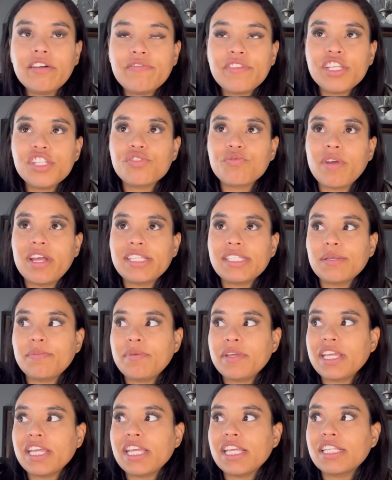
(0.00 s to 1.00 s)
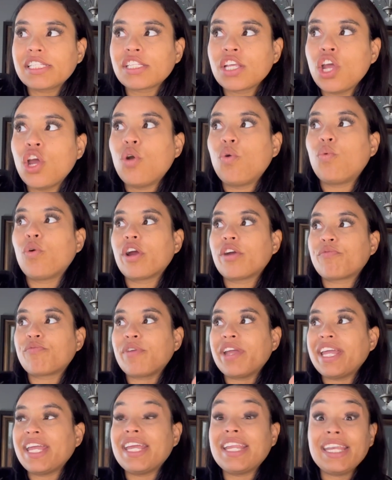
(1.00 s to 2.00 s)
these recipes were
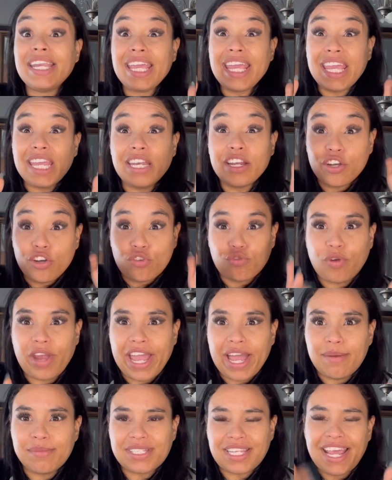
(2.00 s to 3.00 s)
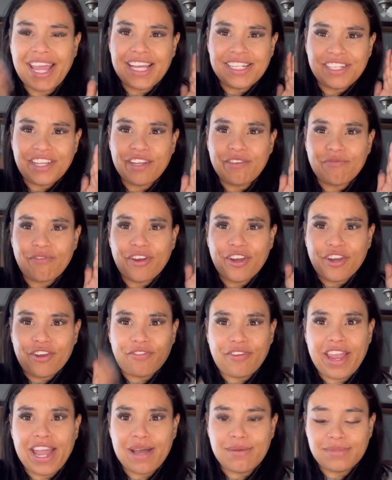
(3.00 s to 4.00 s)
written in grams. And I had to convert
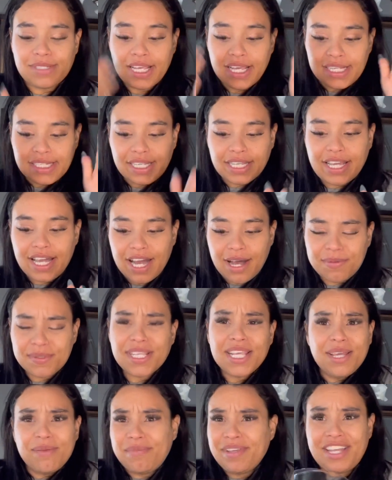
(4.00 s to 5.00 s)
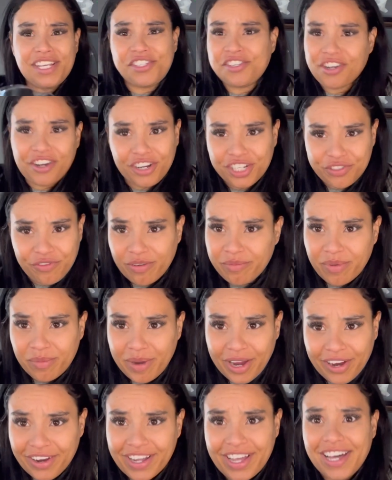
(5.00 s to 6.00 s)
grams to cups because your girl's from
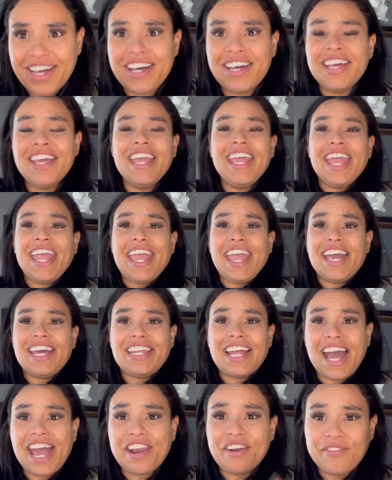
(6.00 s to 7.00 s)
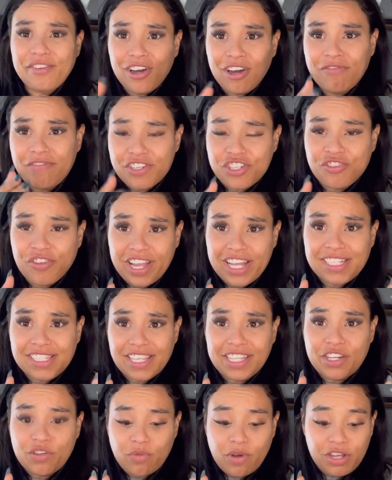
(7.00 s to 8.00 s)
America. And I don't know if it
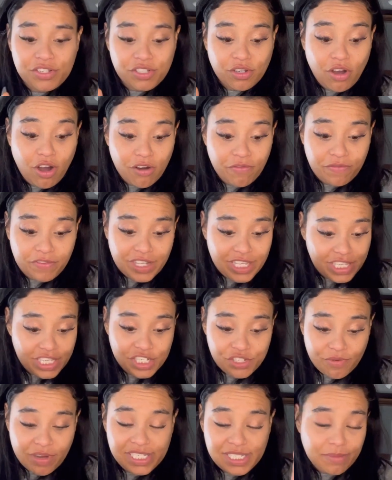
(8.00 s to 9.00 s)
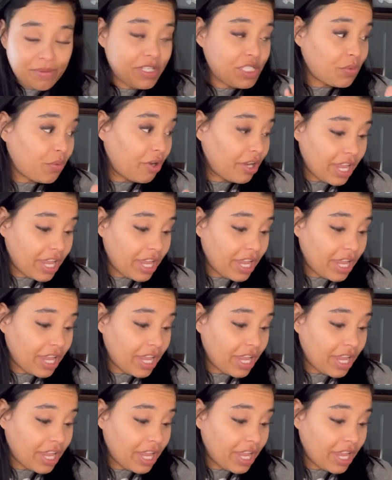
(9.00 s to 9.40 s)
translated well. So hopefully these recipes work